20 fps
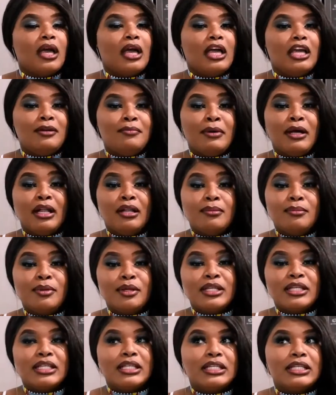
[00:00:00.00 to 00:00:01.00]
In
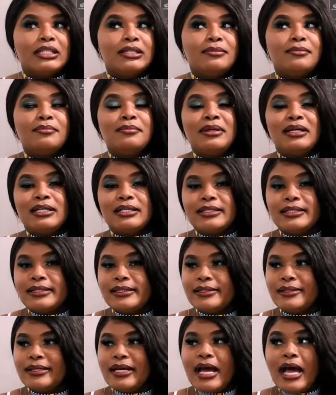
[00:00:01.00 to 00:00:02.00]
Melbourne, but
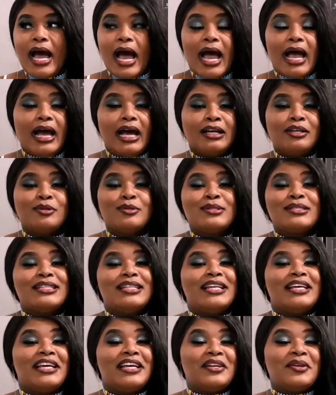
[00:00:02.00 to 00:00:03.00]
I have to
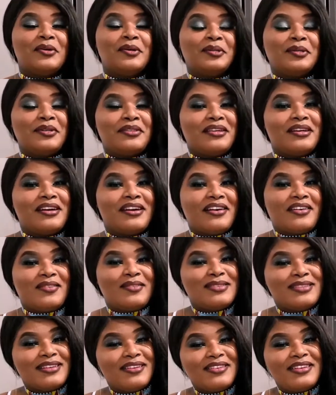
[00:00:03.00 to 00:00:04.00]
slay and go to the
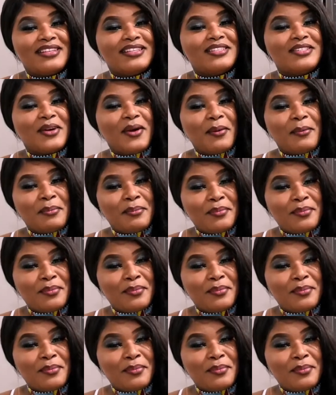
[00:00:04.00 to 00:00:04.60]
grocery shop.